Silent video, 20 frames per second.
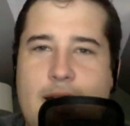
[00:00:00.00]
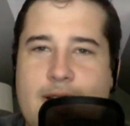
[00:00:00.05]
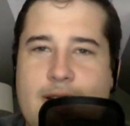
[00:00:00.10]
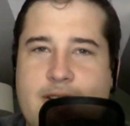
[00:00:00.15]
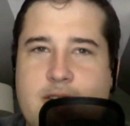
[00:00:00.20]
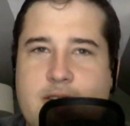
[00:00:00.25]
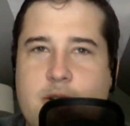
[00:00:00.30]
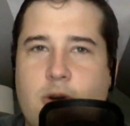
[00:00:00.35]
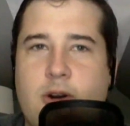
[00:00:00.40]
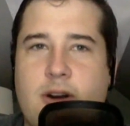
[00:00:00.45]
and
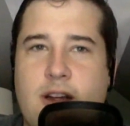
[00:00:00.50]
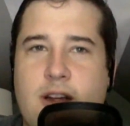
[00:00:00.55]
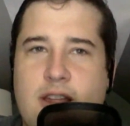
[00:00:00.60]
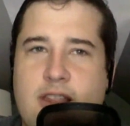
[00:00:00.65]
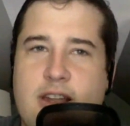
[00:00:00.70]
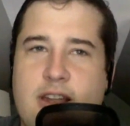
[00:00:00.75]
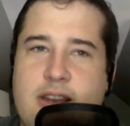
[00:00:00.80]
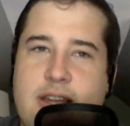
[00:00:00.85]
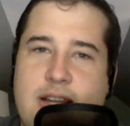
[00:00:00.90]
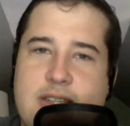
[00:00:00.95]
alex gordon
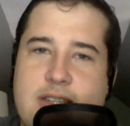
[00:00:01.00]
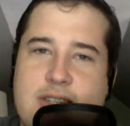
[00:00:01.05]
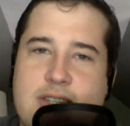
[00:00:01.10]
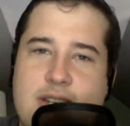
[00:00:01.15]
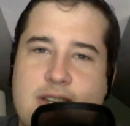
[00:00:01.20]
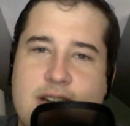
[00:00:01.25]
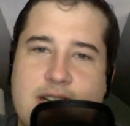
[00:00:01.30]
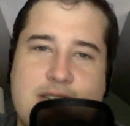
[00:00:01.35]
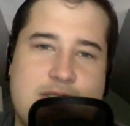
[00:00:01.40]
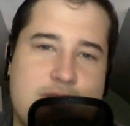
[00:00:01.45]
i think
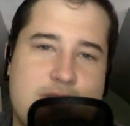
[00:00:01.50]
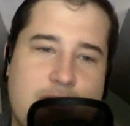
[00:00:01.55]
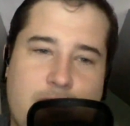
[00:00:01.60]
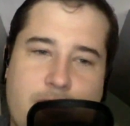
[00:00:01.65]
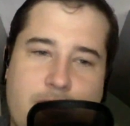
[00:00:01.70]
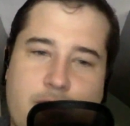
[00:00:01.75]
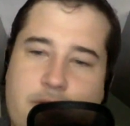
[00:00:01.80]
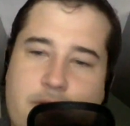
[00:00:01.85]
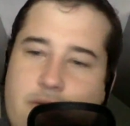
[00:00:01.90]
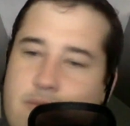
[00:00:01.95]
that's a nice
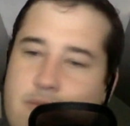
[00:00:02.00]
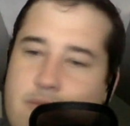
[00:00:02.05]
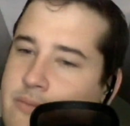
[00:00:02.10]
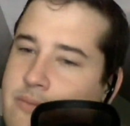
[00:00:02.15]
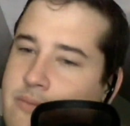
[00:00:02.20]
start